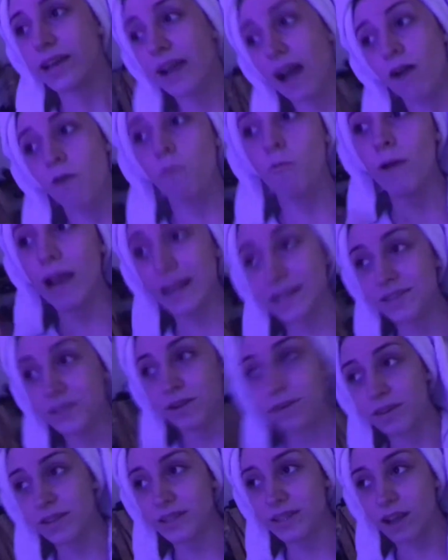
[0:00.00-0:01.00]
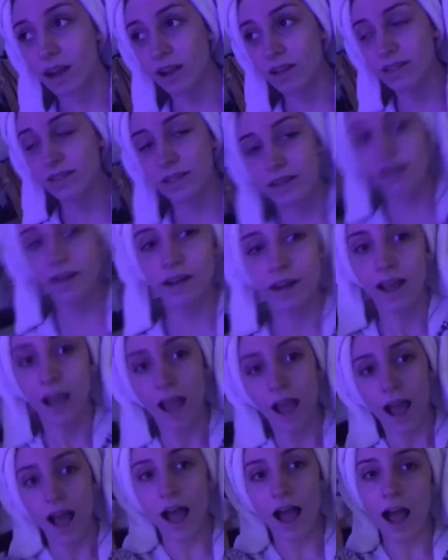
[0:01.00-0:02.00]
I cannot wait to go to this concert.
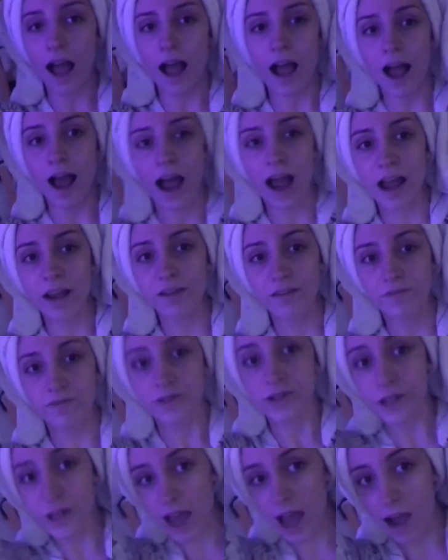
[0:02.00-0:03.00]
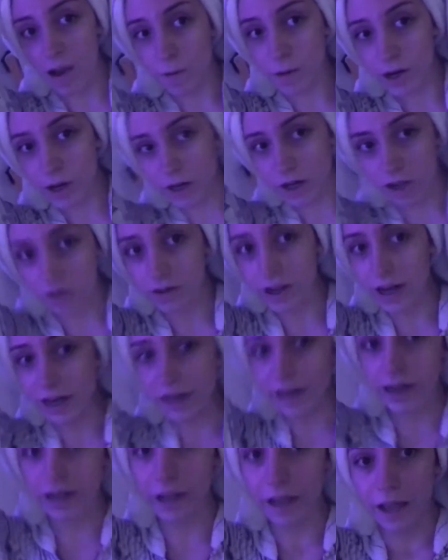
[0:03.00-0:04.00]
I've showered
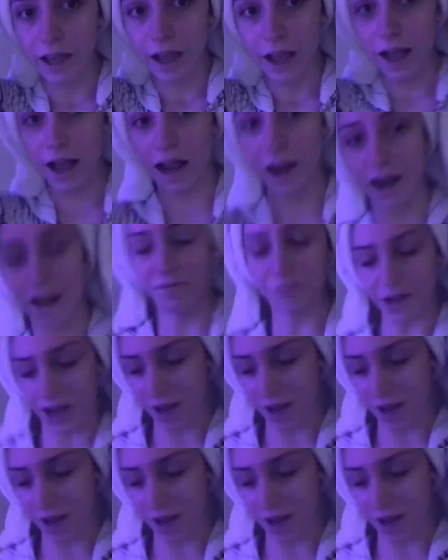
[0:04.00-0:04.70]
already and I've